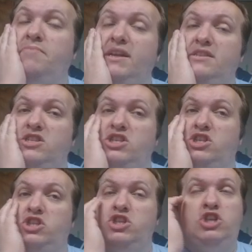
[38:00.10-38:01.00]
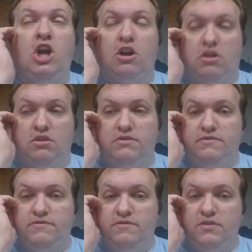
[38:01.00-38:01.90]
place is just jungle.
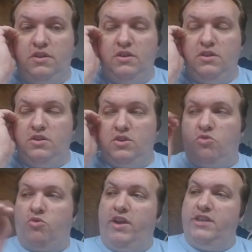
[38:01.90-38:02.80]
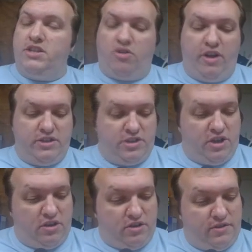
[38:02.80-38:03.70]
Crazy, crazy
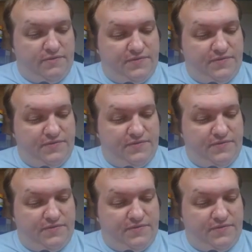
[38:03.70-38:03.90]
jungle.